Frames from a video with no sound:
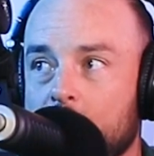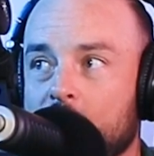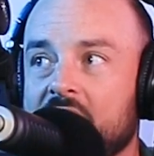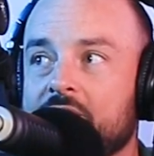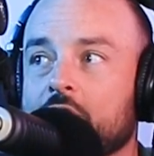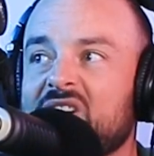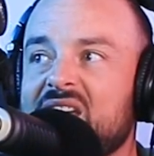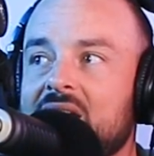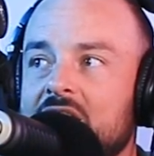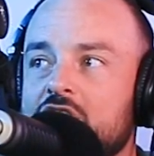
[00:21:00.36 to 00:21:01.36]
But if you're
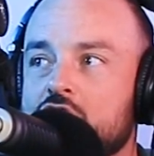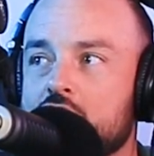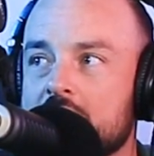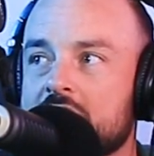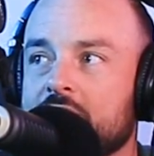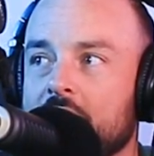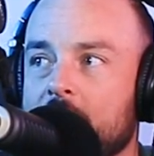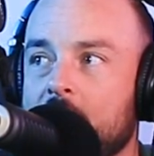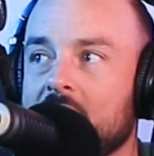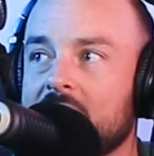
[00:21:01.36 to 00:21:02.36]
in it just for the
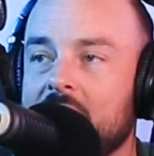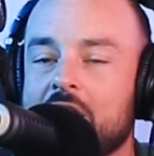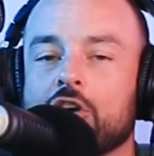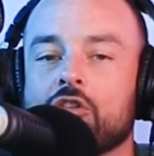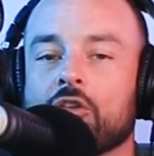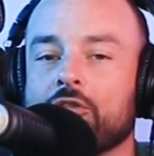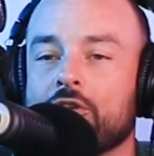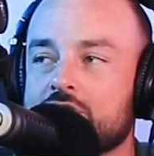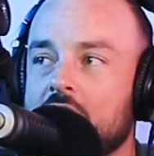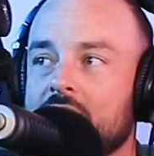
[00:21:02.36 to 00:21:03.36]
money and the
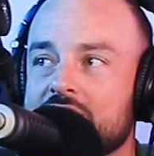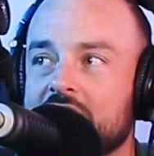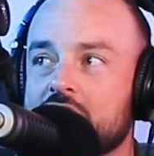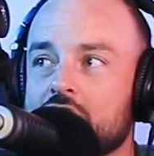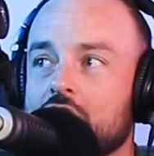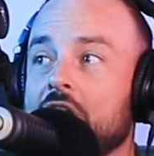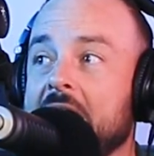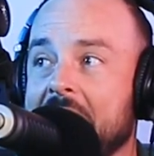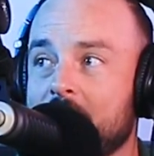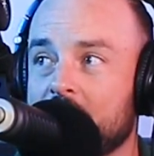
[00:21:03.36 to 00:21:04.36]
first conversation you're going to
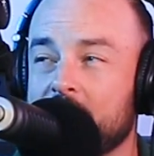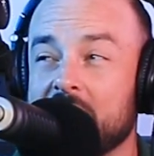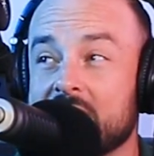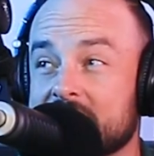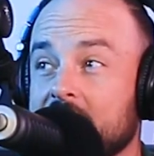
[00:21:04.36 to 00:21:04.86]
have with me is